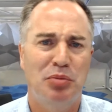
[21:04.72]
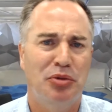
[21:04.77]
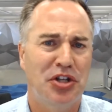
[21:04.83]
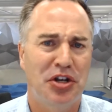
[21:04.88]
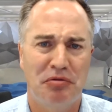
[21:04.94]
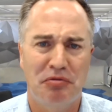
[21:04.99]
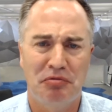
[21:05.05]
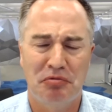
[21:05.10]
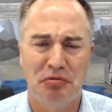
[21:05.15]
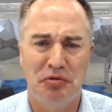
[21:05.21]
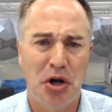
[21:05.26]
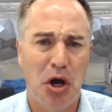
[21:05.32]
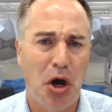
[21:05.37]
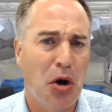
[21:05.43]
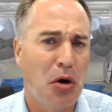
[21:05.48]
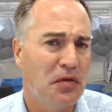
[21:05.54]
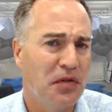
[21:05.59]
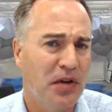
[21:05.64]
didn't
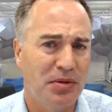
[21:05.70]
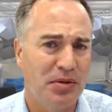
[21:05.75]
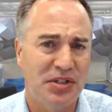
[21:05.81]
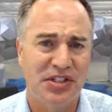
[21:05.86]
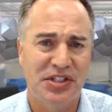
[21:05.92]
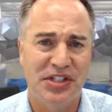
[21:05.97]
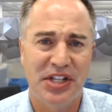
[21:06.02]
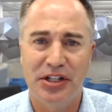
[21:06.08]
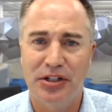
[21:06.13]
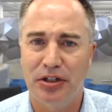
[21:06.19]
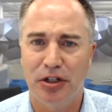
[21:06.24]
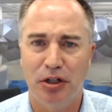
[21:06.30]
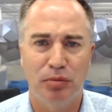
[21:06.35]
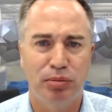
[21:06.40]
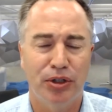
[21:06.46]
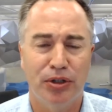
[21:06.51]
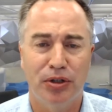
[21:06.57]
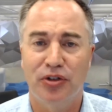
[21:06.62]
know if it was singular
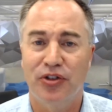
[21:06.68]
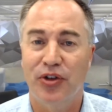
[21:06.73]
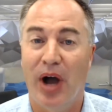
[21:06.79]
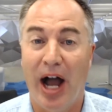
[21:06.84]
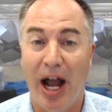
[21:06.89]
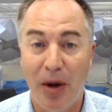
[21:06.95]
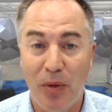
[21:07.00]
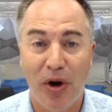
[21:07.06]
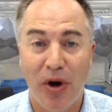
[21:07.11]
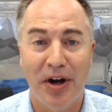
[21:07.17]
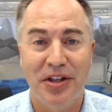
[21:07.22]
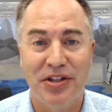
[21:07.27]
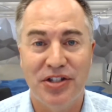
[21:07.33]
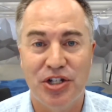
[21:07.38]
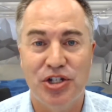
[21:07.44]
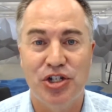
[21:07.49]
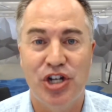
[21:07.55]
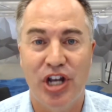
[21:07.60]
or plural, so I wanted
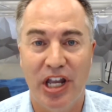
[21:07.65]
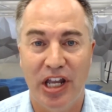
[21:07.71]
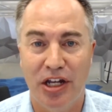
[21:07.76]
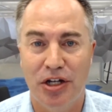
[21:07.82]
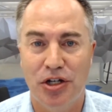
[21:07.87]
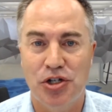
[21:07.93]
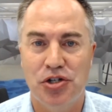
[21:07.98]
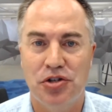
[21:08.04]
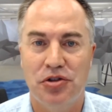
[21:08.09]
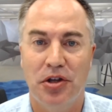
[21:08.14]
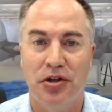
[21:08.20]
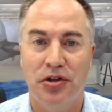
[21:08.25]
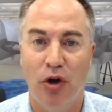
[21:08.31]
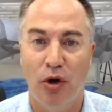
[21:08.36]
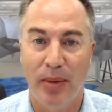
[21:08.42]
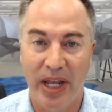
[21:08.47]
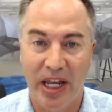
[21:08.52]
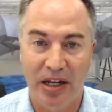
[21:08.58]
to change the
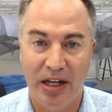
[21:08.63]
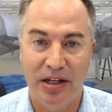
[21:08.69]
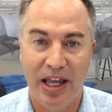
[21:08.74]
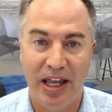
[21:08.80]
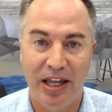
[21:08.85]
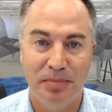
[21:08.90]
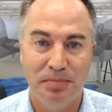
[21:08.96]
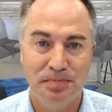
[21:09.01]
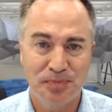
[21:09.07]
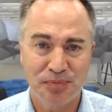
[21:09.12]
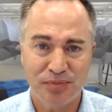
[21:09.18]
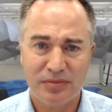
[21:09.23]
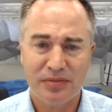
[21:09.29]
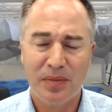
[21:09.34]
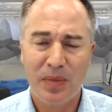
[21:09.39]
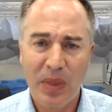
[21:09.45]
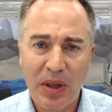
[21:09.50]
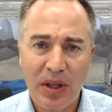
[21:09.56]
domain name
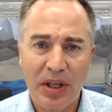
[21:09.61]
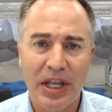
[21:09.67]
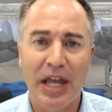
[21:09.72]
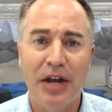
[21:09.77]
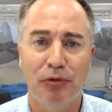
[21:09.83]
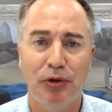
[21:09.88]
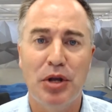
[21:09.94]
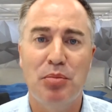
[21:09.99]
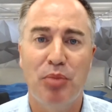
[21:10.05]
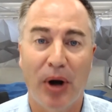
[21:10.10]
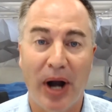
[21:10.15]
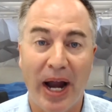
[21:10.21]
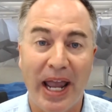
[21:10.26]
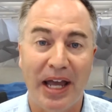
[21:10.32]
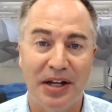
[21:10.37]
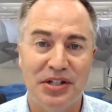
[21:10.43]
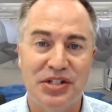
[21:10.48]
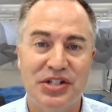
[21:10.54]
and
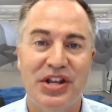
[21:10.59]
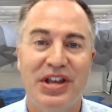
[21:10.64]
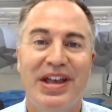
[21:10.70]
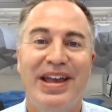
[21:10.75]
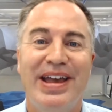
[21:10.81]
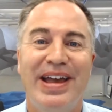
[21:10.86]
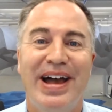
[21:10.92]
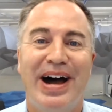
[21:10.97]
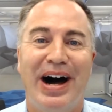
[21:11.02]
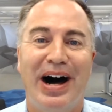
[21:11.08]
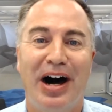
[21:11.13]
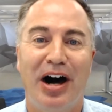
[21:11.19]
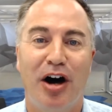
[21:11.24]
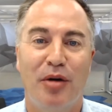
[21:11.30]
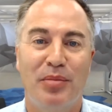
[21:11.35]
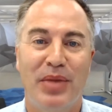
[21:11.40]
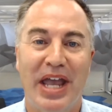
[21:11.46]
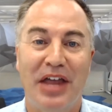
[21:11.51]
rebrand.
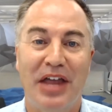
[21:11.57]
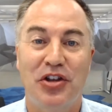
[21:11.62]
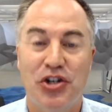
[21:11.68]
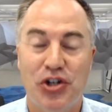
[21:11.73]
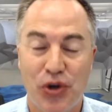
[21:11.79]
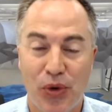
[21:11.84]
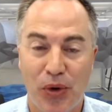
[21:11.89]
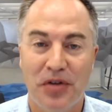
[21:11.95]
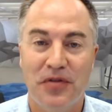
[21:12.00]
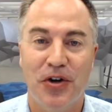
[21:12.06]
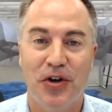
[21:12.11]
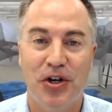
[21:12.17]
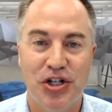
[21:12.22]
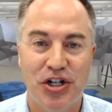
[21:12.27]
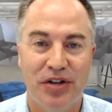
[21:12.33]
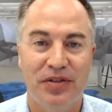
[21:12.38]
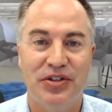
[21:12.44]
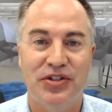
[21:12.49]
Um, and the short
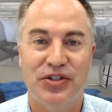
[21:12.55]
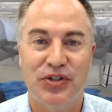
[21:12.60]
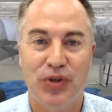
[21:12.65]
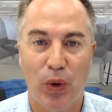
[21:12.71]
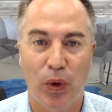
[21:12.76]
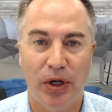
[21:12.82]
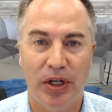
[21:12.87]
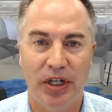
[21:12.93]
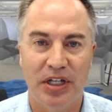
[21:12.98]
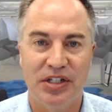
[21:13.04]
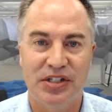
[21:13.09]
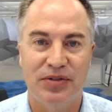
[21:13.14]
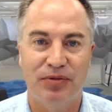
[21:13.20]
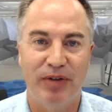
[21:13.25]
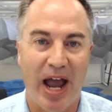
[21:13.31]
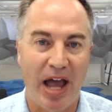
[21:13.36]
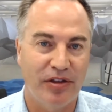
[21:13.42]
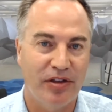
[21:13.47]
version of the story is
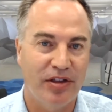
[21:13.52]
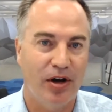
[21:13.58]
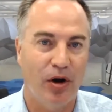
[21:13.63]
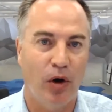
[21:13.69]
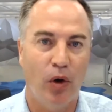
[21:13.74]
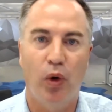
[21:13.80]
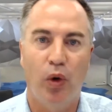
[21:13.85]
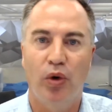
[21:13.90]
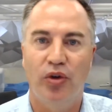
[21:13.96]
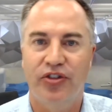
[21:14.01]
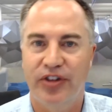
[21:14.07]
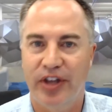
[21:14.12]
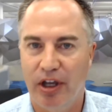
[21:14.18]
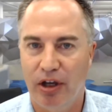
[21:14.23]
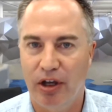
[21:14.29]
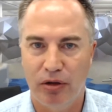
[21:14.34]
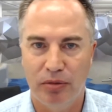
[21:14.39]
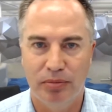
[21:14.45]
rather than a
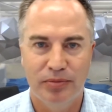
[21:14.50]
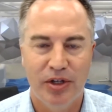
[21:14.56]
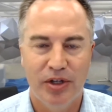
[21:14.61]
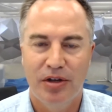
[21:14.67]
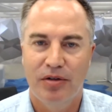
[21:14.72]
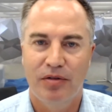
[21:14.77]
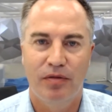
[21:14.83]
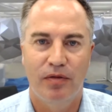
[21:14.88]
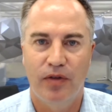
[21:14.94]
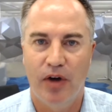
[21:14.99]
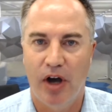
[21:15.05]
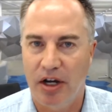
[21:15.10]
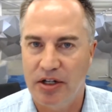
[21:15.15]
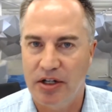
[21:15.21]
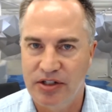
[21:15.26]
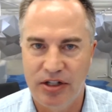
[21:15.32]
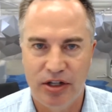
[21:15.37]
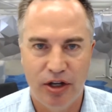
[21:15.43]
wholesale
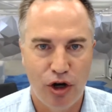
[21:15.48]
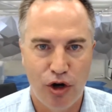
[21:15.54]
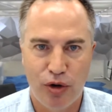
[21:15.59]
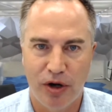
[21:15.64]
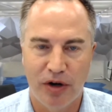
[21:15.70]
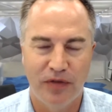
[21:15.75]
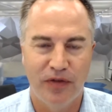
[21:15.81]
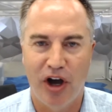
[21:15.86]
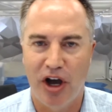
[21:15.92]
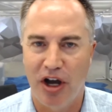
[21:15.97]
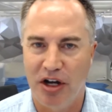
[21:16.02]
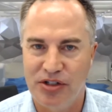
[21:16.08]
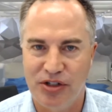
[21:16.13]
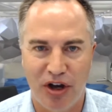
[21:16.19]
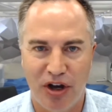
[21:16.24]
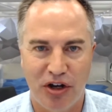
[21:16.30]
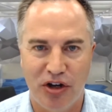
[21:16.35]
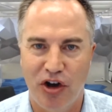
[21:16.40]
Voxio or
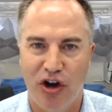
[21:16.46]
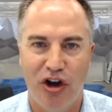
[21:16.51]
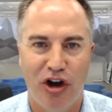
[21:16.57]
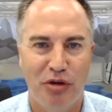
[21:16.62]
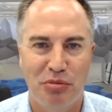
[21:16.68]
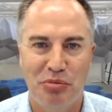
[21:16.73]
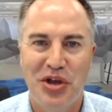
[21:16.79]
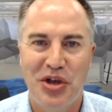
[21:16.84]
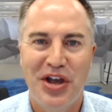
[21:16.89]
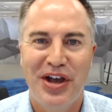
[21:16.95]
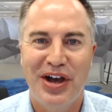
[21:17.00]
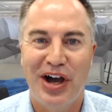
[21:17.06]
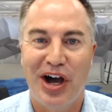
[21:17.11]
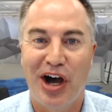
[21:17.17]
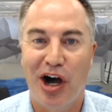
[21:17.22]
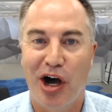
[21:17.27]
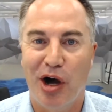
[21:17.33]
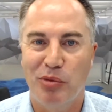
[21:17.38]
Vox.com,
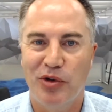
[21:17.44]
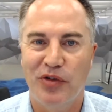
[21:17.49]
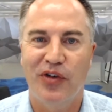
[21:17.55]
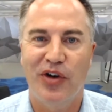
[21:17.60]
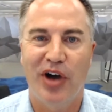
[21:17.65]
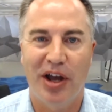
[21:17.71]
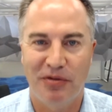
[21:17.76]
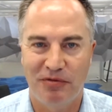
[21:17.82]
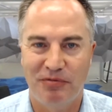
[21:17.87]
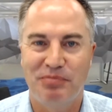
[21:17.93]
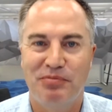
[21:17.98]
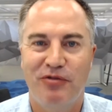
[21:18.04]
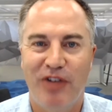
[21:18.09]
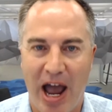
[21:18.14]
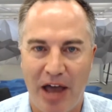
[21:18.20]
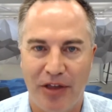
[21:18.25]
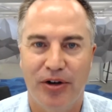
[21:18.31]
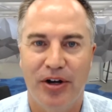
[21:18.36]
um, we thought
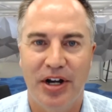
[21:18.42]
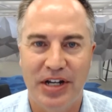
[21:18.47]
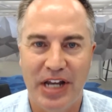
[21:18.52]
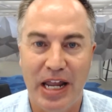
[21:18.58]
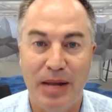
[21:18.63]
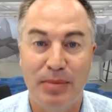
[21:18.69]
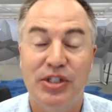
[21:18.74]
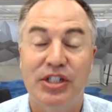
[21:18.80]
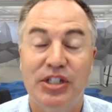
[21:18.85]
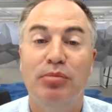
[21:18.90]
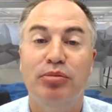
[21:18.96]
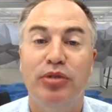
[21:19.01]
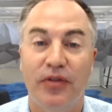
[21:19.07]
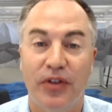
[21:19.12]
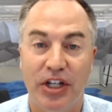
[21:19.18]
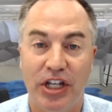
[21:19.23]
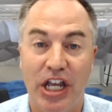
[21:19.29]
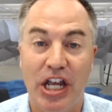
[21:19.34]
rather a name
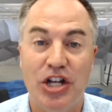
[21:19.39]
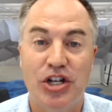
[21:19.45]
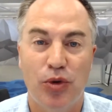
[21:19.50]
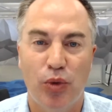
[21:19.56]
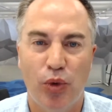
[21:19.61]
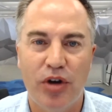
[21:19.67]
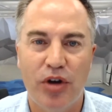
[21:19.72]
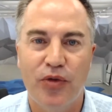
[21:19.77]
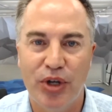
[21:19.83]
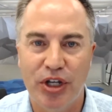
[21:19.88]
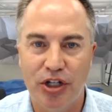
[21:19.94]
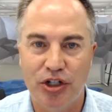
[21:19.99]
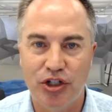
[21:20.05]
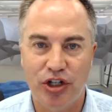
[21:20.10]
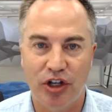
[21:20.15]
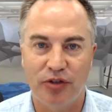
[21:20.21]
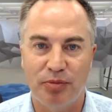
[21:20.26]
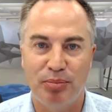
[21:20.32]
simplification. What if we could
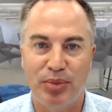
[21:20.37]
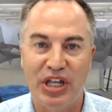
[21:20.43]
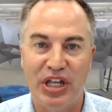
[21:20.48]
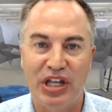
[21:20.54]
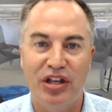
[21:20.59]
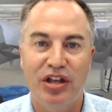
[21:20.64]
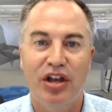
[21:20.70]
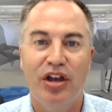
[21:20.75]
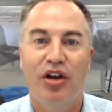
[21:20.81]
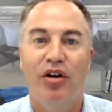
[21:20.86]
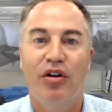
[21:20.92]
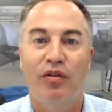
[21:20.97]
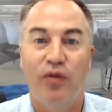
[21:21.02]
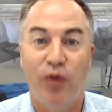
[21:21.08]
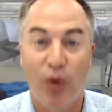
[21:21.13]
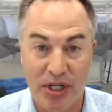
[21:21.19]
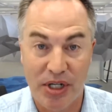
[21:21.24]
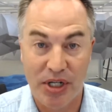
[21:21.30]
just be
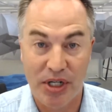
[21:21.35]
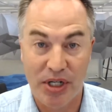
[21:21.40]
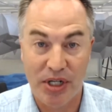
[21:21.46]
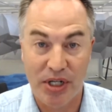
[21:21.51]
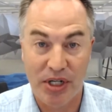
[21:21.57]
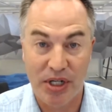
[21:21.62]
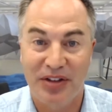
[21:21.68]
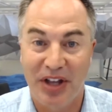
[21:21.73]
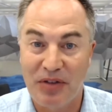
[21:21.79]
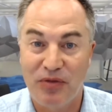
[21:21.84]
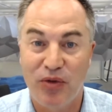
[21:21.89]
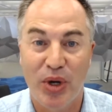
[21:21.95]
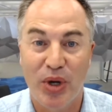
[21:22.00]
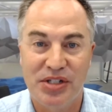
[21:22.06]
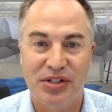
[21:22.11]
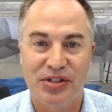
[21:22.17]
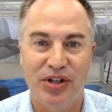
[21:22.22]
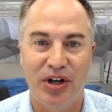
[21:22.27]
Voices, like
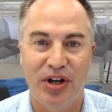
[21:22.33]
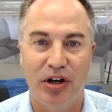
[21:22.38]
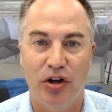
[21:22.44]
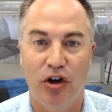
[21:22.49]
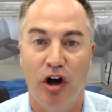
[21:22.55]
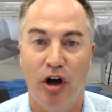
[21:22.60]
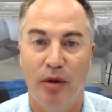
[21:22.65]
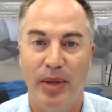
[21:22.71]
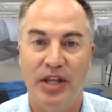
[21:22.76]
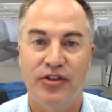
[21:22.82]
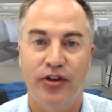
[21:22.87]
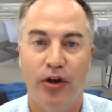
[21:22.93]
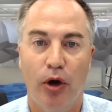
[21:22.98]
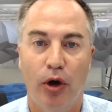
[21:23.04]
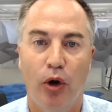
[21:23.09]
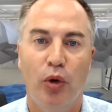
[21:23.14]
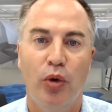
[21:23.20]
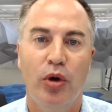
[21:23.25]
Voices.com? And
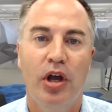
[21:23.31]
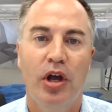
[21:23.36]
so